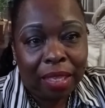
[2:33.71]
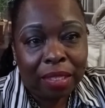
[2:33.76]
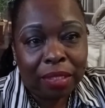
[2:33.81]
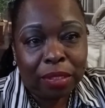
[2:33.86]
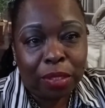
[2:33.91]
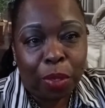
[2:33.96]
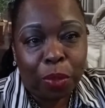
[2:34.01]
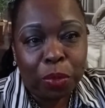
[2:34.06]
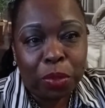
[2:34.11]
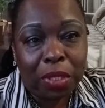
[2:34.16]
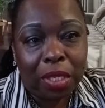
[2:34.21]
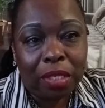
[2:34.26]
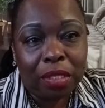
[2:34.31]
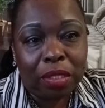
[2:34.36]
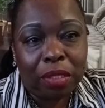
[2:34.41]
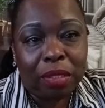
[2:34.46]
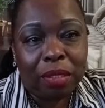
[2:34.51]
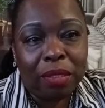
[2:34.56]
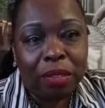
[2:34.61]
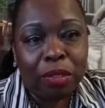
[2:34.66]
So
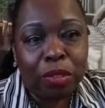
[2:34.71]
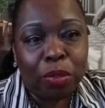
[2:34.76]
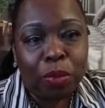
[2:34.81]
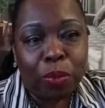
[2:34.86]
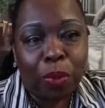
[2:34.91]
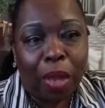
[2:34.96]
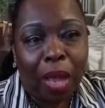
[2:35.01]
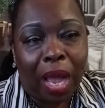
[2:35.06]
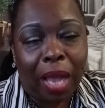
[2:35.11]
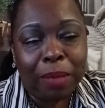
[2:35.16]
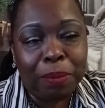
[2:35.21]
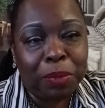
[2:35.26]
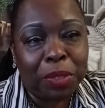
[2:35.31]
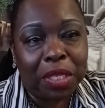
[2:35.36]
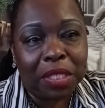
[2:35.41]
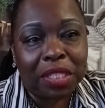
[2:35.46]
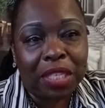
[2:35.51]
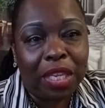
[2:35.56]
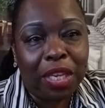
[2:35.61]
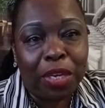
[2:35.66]
just, I'm
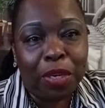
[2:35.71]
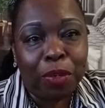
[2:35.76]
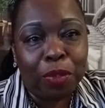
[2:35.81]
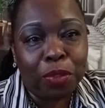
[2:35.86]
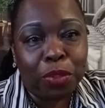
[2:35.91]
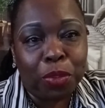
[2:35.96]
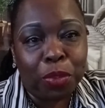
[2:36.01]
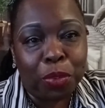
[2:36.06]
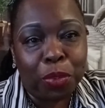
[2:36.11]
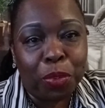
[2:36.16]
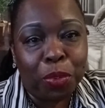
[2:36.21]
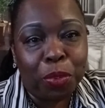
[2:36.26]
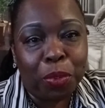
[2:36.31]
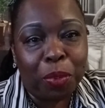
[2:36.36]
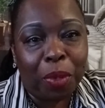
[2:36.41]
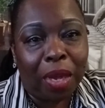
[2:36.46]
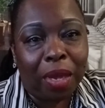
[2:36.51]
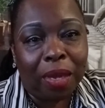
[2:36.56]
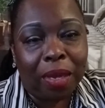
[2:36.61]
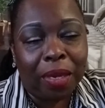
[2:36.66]
just here
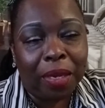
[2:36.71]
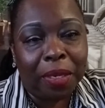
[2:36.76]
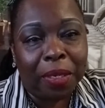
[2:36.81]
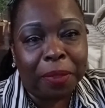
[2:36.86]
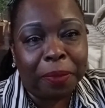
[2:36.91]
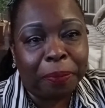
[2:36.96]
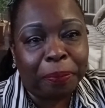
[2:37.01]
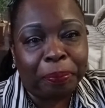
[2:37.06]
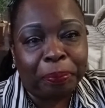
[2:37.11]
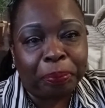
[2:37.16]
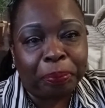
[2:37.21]
to, uh,